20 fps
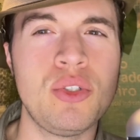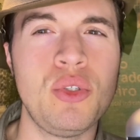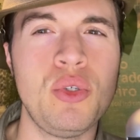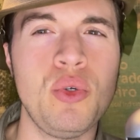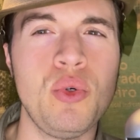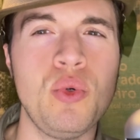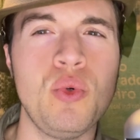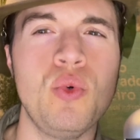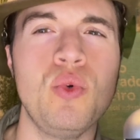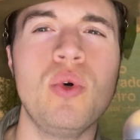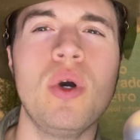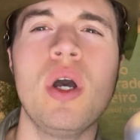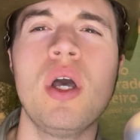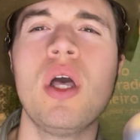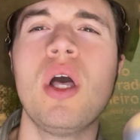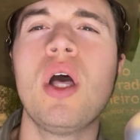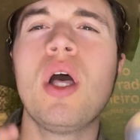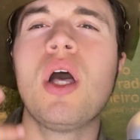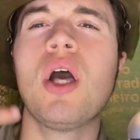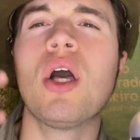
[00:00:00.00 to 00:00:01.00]
to
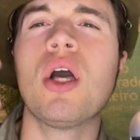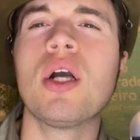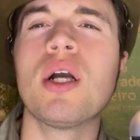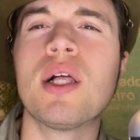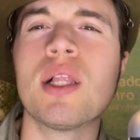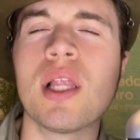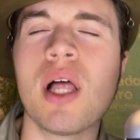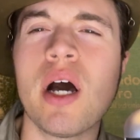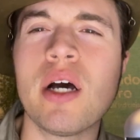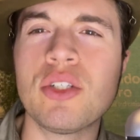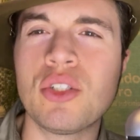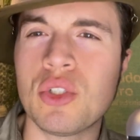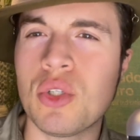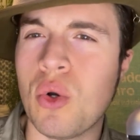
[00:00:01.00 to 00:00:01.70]
gloss